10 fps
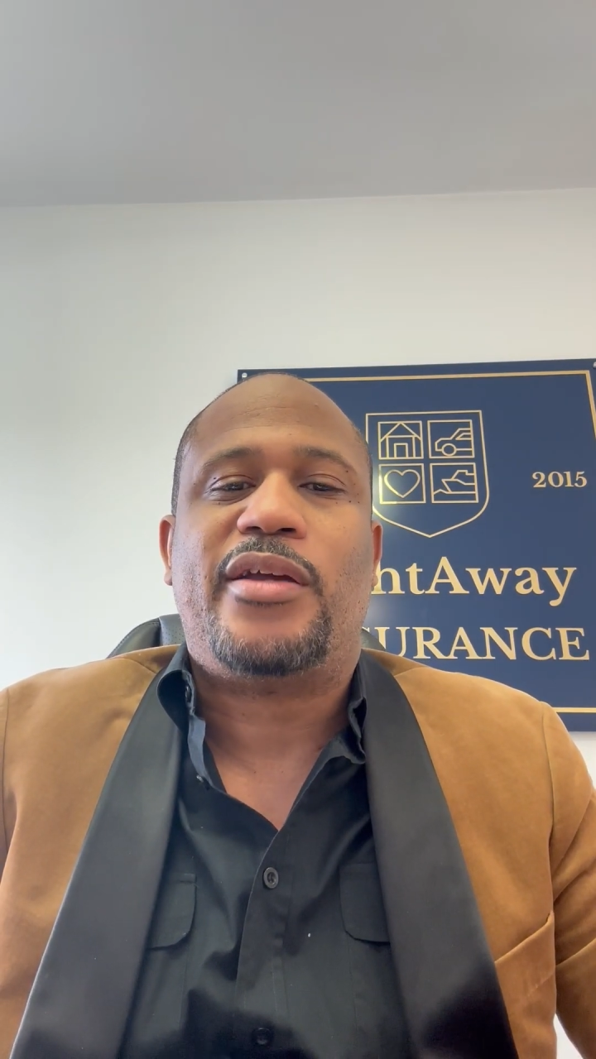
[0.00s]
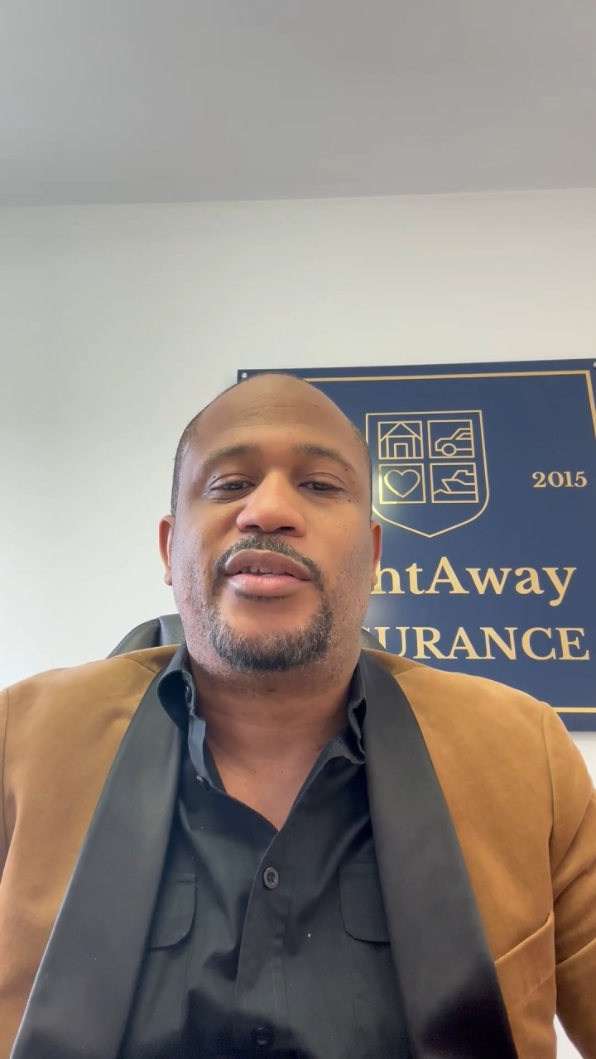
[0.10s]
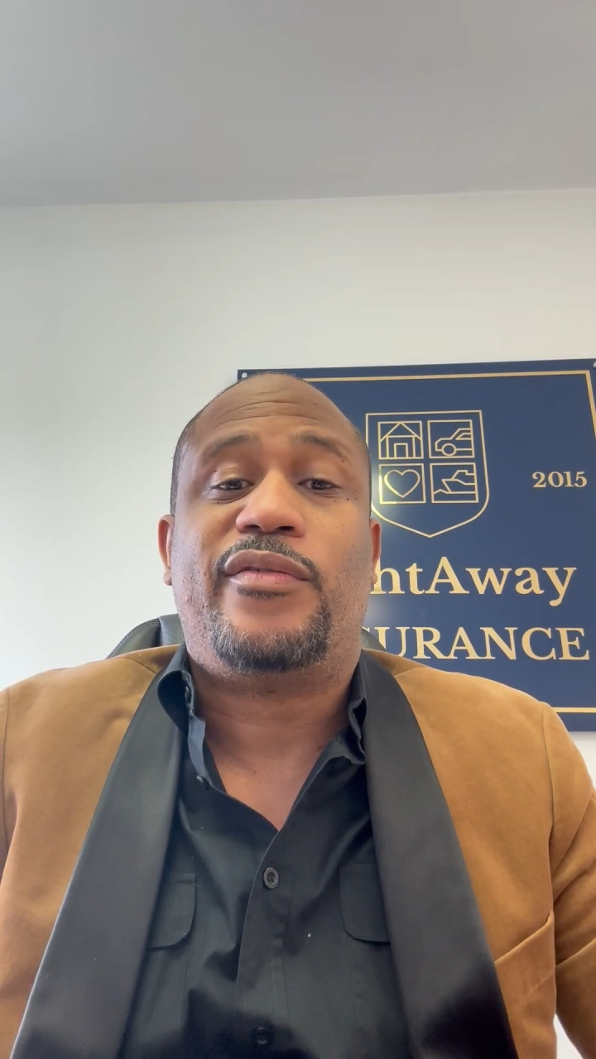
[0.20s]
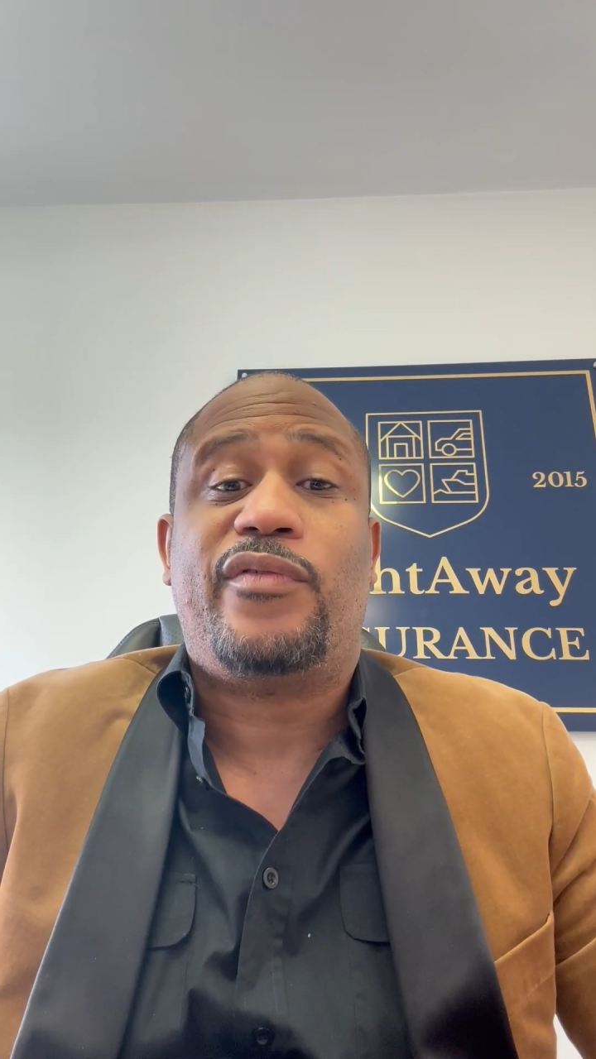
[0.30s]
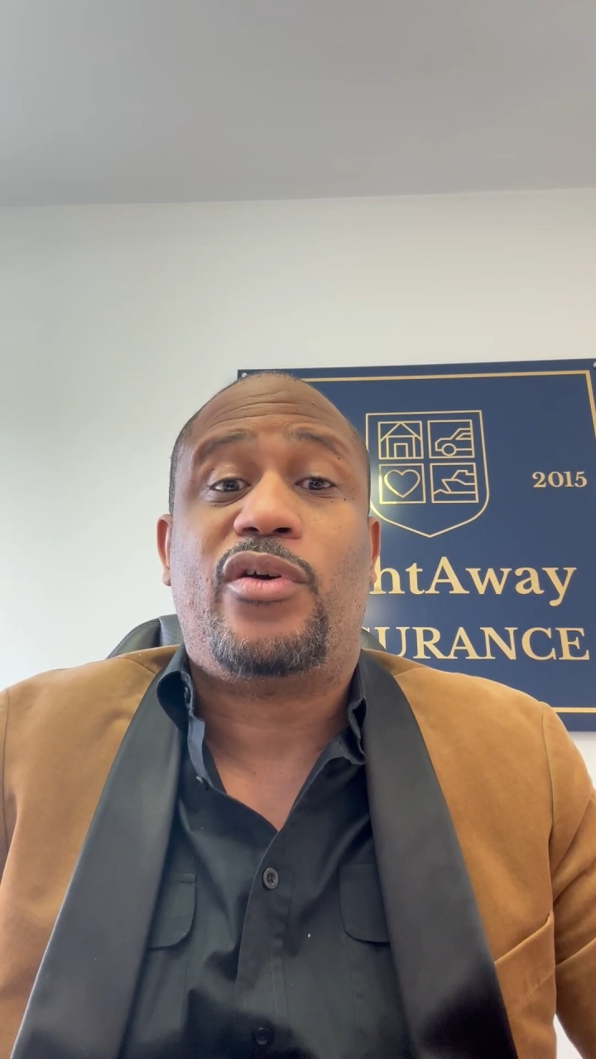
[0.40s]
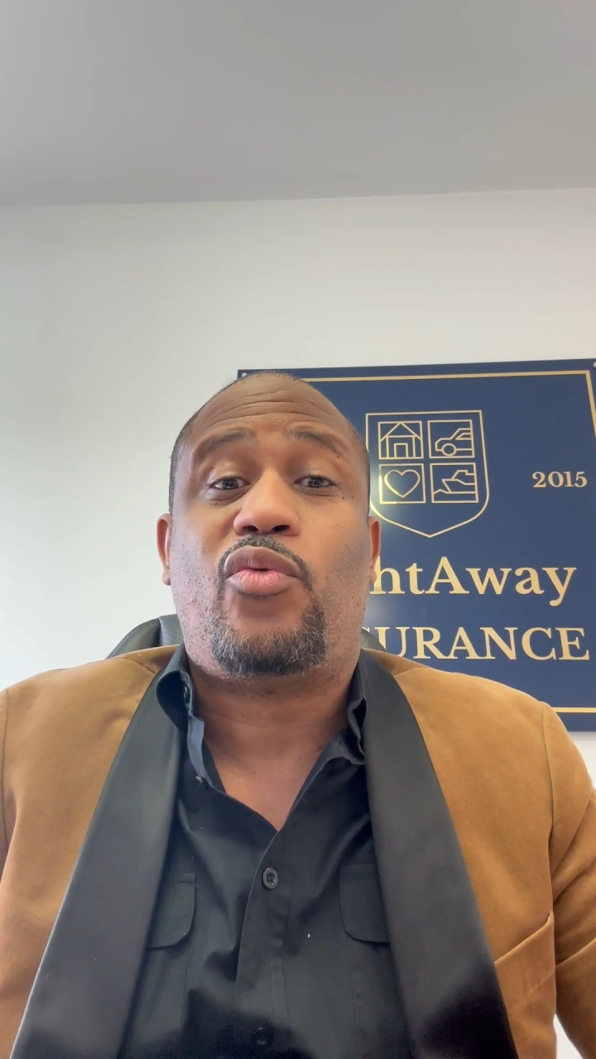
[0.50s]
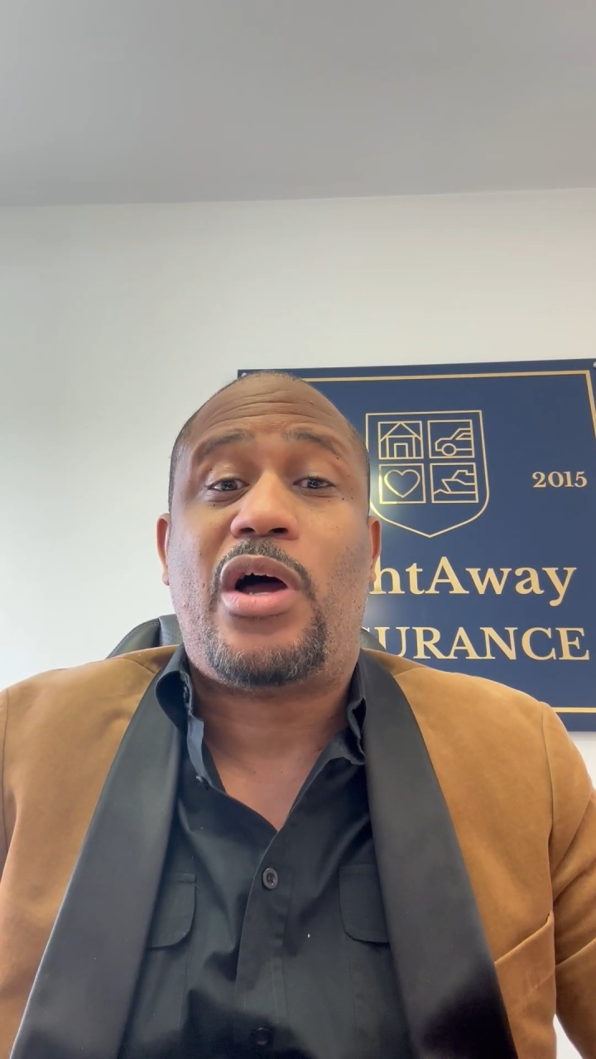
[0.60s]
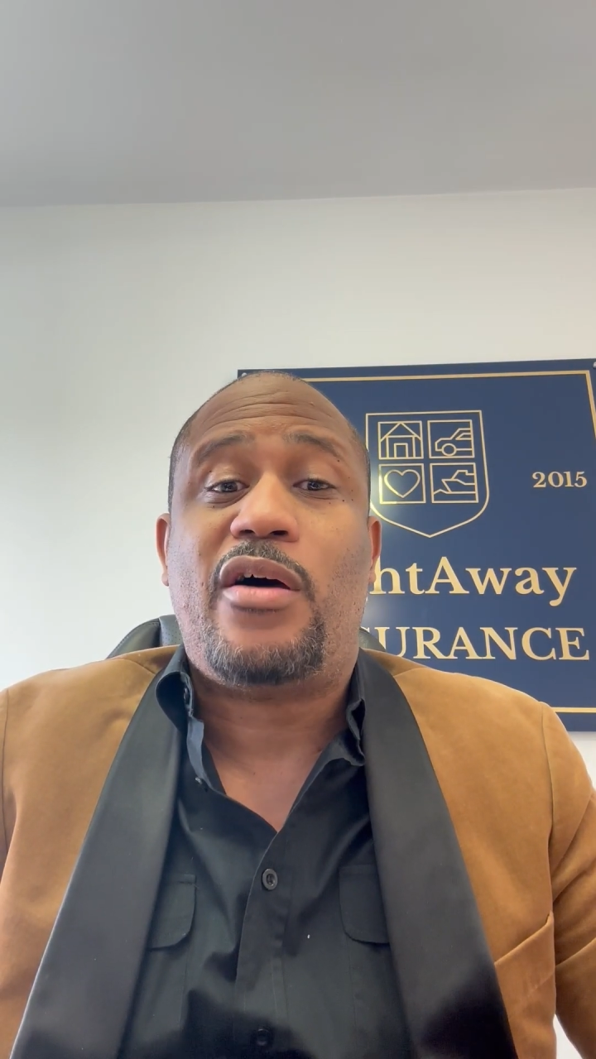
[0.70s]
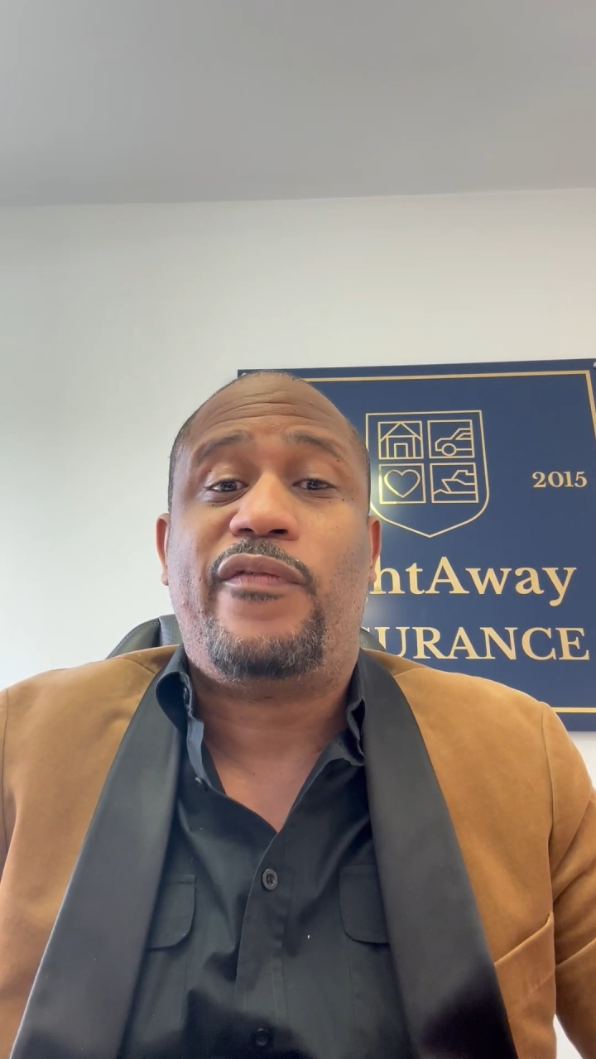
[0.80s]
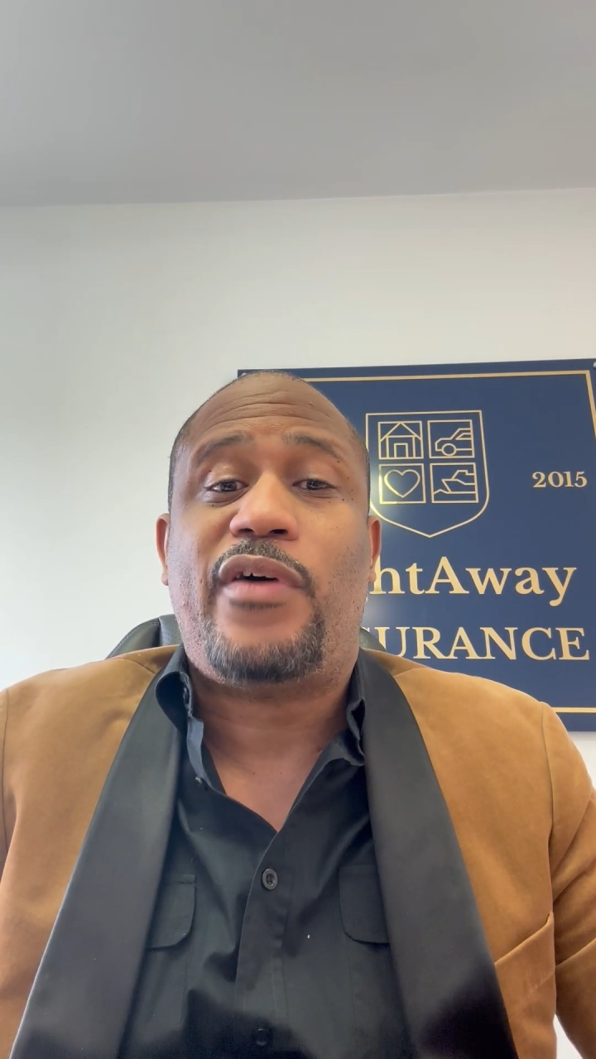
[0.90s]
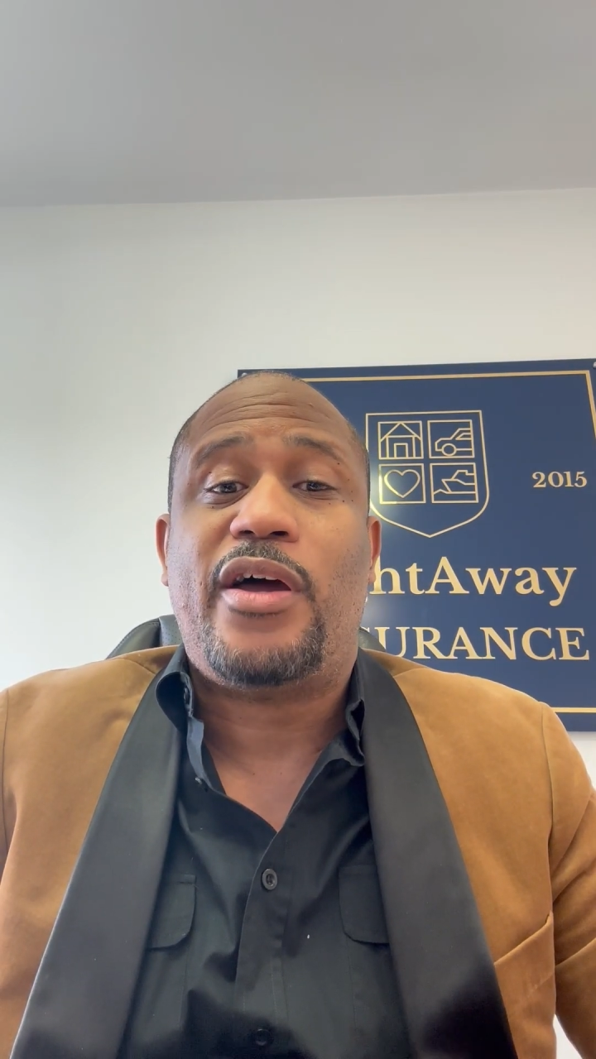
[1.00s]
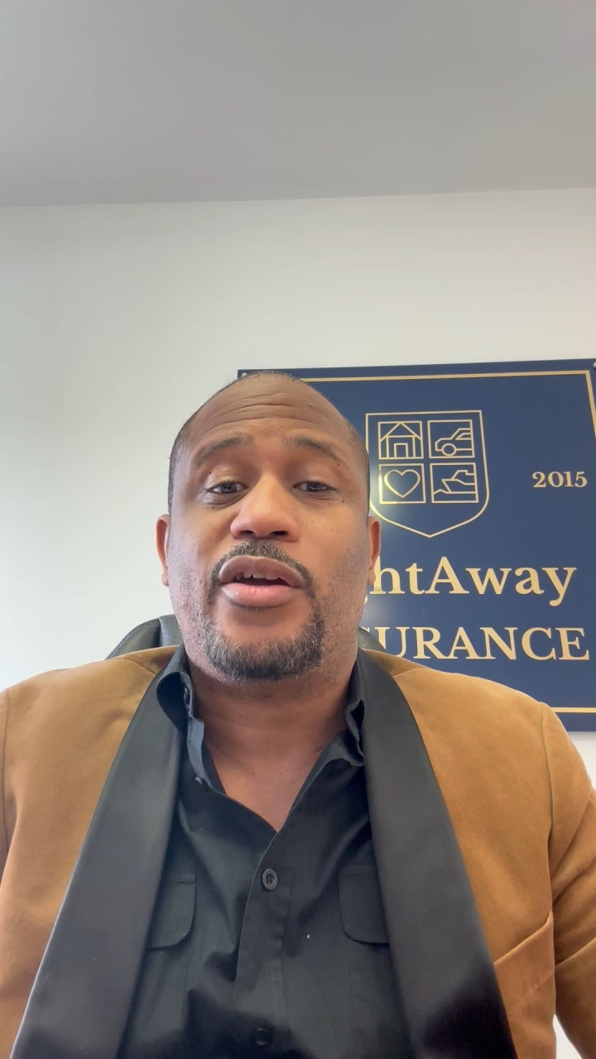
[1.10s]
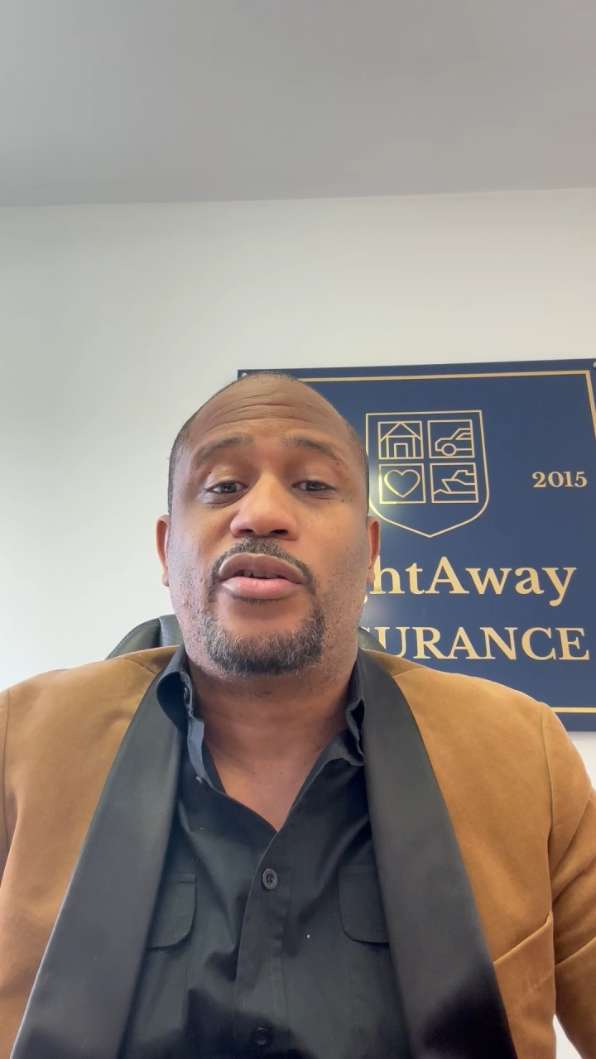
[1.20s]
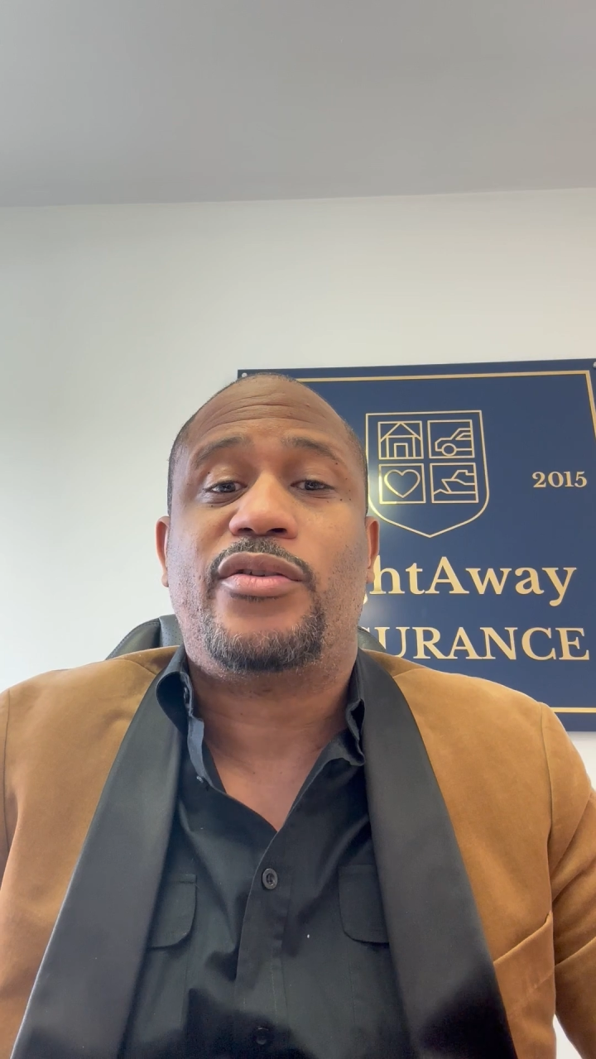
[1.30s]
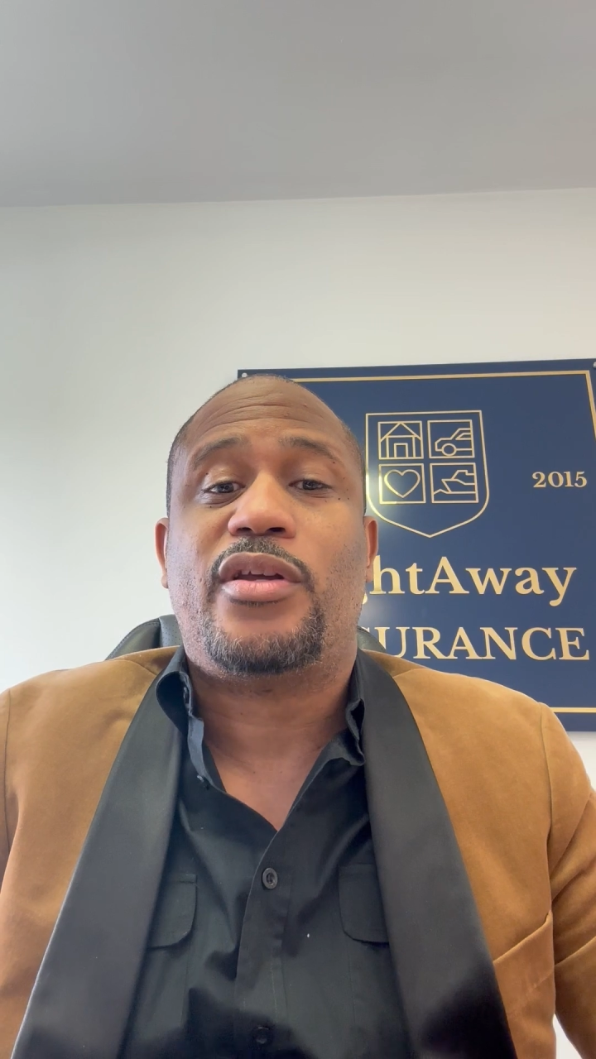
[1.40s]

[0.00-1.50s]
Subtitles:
severe wildfires,